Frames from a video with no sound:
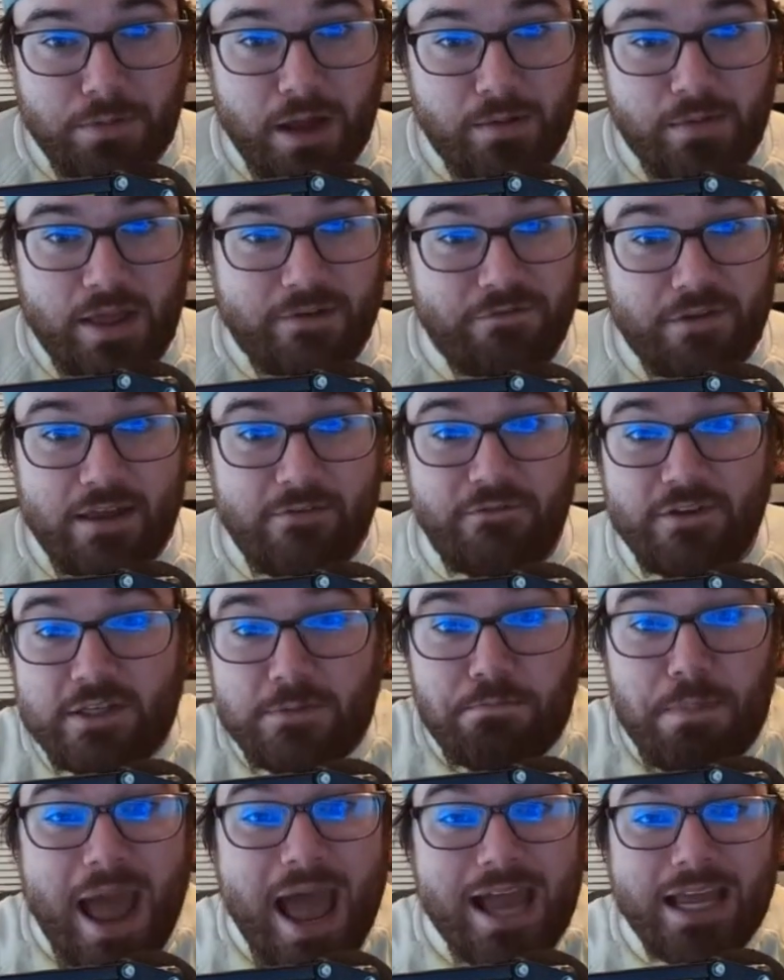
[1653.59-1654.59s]
if
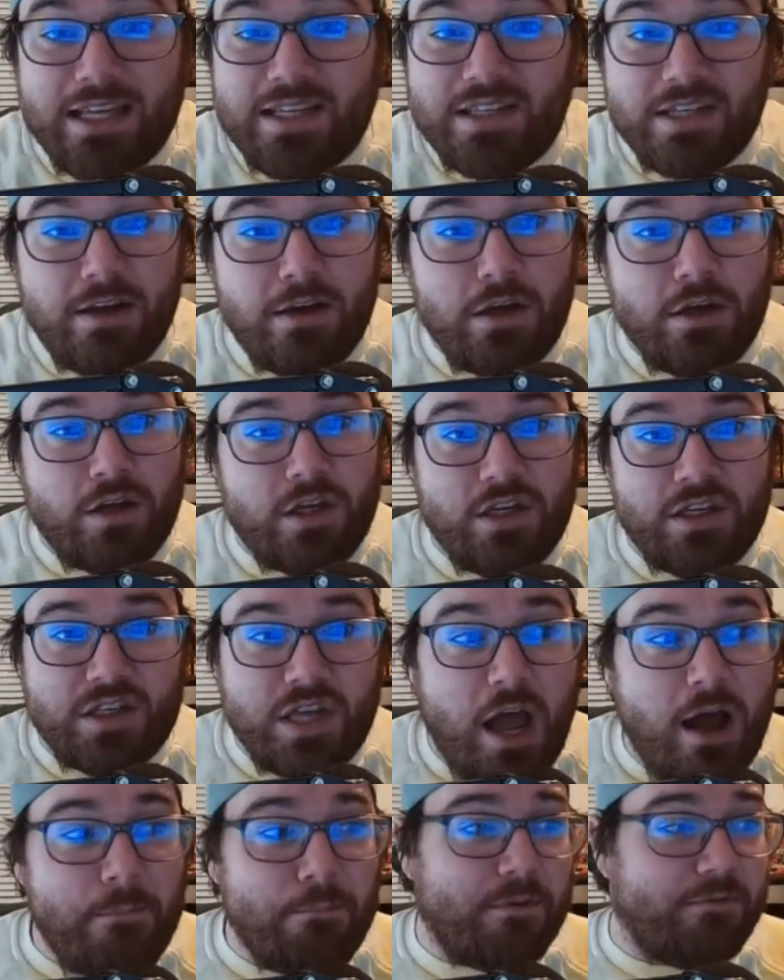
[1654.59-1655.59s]
his back is
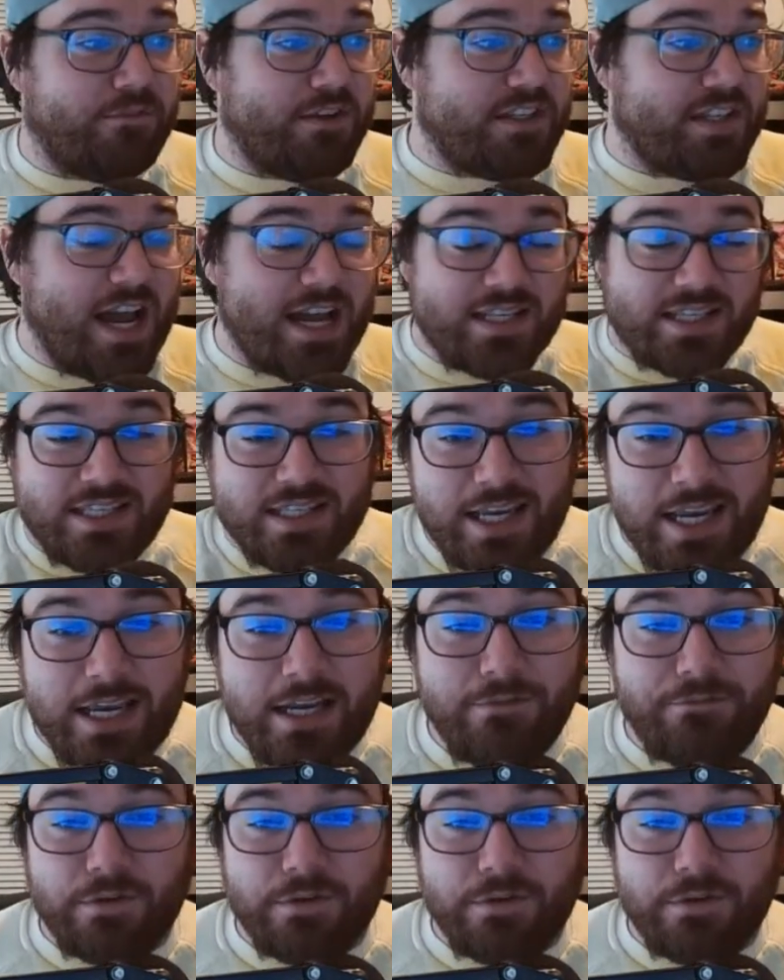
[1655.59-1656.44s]
up, if he's not seeing,